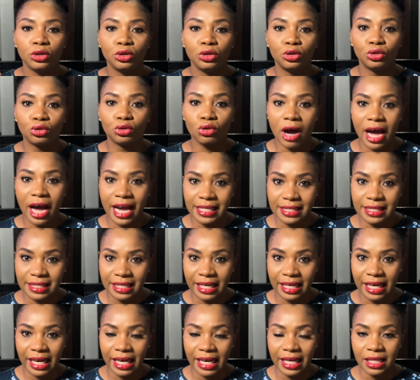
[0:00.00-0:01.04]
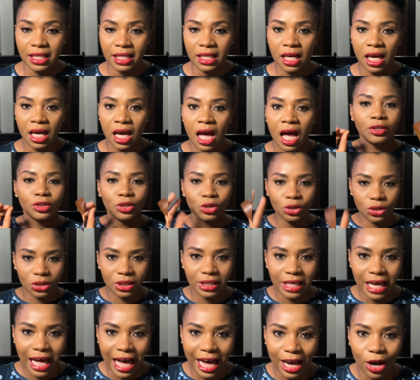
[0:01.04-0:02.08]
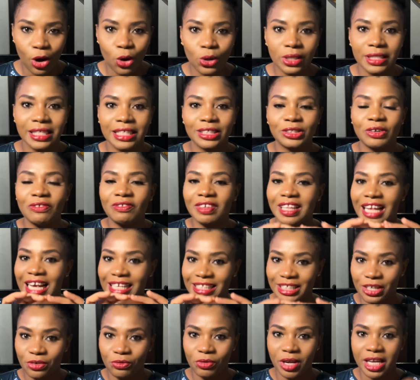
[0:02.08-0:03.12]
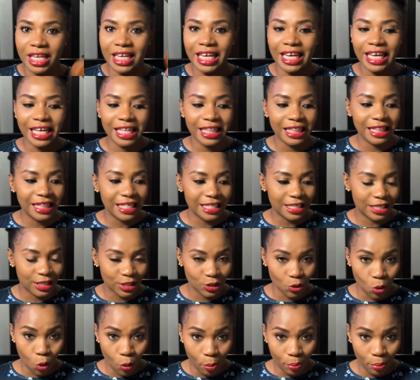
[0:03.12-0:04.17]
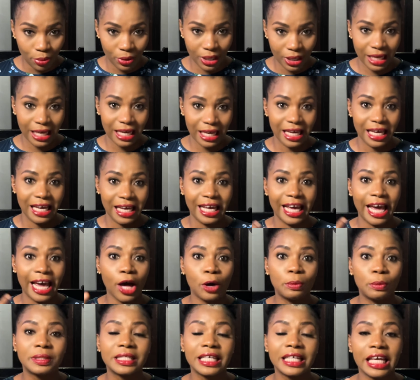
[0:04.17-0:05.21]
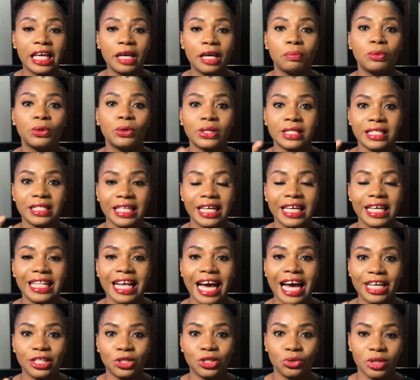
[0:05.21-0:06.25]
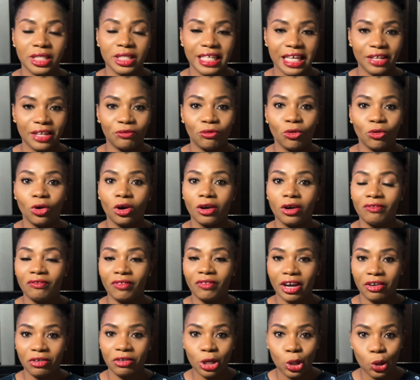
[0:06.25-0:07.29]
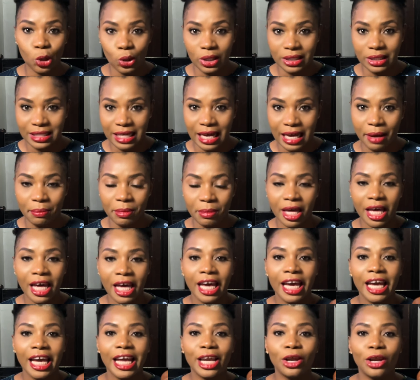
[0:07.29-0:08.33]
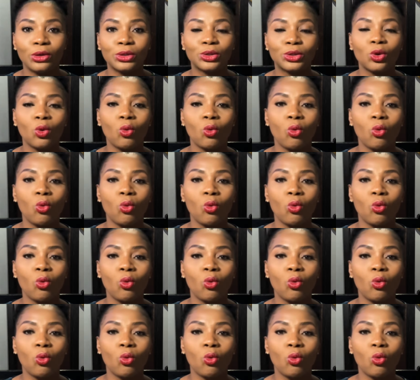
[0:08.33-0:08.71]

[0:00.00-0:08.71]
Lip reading: dry skin. Due to the high content of glycerin in this soap, it helps keep your skin hydrated for a very long time. It also